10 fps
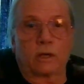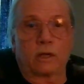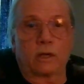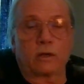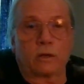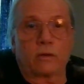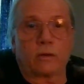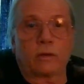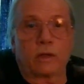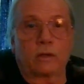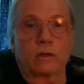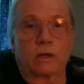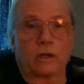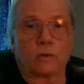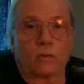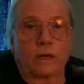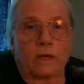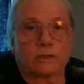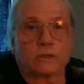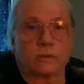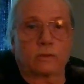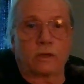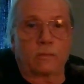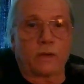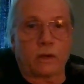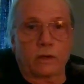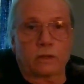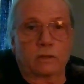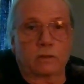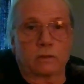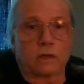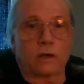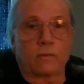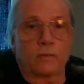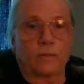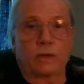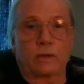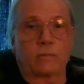none other than uh, the West or the American government,